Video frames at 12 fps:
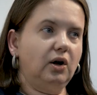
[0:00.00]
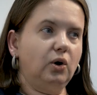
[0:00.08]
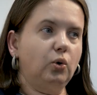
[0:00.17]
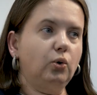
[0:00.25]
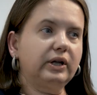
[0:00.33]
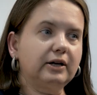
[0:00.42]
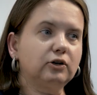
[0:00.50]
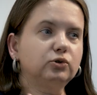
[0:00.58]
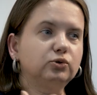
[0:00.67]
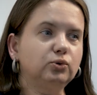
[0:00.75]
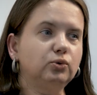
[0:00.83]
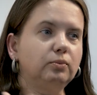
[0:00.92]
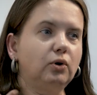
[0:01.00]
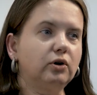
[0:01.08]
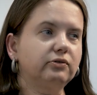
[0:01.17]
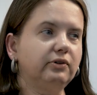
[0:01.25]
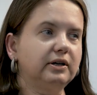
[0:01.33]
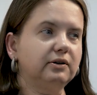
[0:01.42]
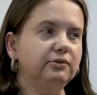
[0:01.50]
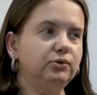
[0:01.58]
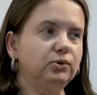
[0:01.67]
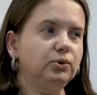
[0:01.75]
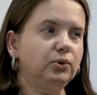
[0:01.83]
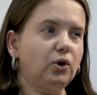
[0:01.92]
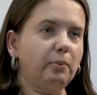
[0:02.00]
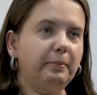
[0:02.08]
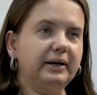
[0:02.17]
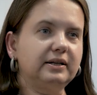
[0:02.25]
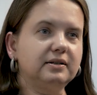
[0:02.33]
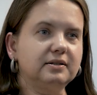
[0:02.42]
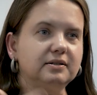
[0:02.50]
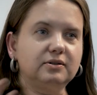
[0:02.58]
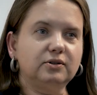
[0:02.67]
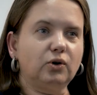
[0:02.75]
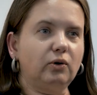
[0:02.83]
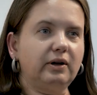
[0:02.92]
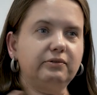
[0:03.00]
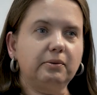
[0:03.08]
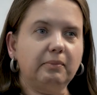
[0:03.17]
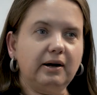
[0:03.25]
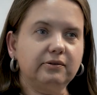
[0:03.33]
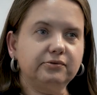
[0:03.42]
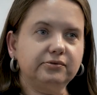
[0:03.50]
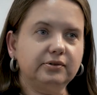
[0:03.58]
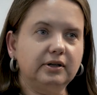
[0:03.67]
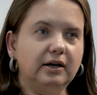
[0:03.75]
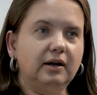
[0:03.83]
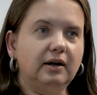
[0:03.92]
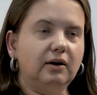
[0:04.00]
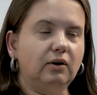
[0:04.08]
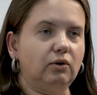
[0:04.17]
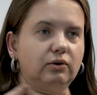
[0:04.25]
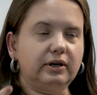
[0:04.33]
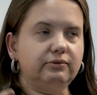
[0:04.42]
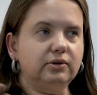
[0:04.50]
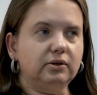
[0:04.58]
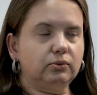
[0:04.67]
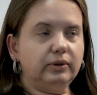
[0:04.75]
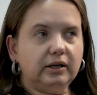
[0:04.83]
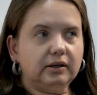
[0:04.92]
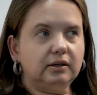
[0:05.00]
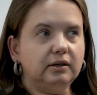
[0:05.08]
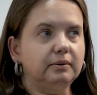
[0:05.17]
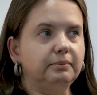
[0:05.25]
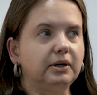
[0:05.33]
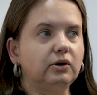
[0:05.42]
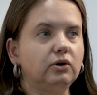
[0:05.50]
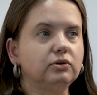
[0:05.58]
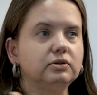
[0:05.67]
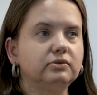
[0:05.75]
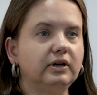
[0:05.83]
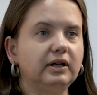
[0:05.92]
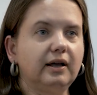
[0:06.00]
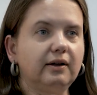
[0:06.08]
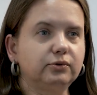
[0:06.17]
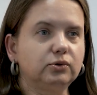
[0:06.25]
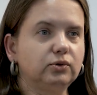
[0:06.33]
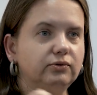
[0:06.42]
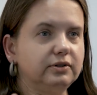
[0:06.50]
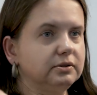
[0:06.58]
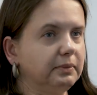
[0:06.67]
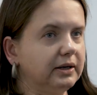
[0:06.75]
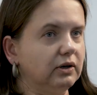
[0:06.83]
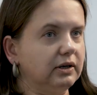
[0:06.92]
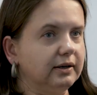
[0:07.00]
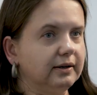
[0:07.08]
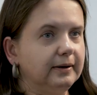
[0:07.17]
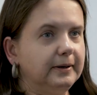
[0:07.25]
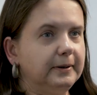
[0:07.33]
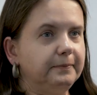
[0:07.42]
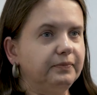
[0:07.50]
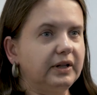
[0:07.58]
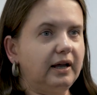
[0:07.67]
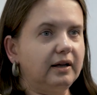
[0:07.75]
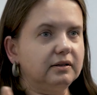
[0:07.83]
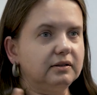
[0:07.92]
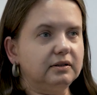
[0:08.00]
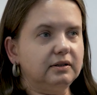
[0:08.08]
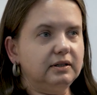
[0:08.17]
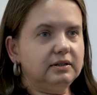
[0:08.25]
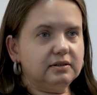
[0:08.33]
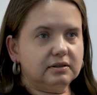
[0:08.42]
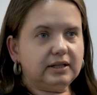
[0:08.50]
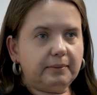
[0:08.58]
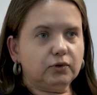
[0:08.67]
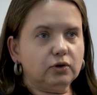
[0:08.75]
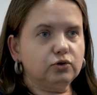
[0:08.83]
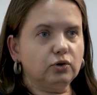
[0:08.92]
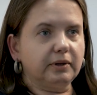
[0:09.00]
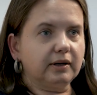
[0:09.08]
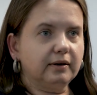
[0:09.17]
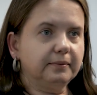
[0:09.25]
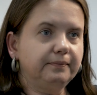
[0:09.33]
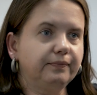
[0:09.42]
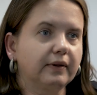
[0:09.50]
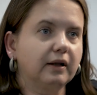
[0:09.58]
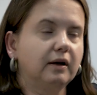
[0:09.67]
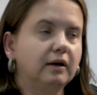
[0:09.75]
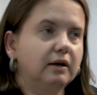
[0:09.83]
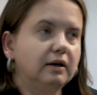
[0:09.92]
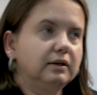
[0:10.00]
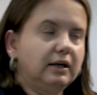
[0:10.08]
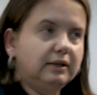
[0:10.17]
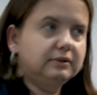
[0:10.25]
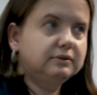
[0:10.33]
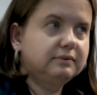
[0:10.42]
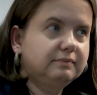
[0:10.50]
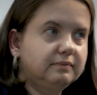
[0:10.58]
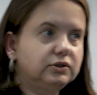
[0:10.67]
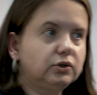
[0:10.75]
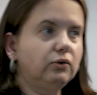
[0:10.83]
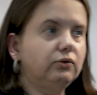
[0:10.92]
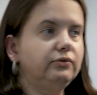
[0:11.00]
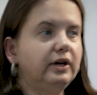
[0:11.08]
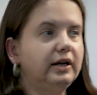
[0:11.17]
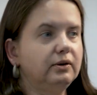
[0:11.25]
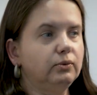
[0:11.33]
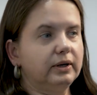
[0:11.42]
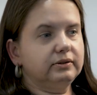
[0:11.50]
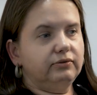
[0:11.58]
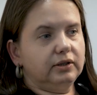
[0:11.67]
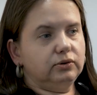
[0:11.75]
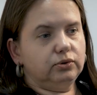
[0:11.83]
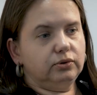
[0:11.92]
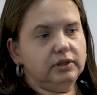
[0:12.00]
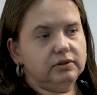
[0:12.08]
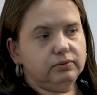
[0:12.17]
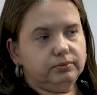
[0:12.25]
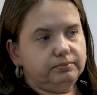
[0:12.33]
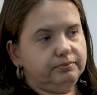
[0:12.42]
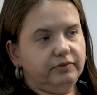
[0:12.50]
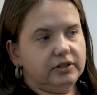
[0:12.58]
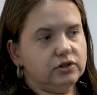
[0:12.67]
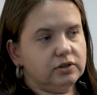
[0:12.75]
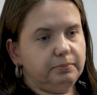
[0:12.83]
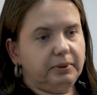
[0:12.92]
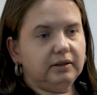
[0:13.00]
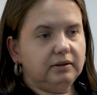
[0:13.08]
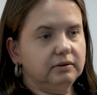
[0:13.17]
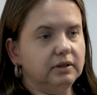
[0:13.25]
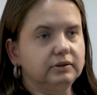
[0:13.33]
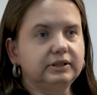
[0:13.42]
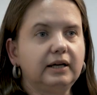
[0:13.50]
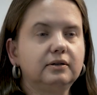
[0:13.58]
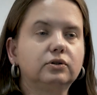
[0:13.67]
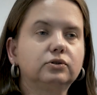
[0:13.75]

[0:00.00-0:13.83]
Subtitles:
who cannot do more than a few companies, every month or every week, because they have to do this manually, and it's time consuming. And so what they do is they just pick 10 or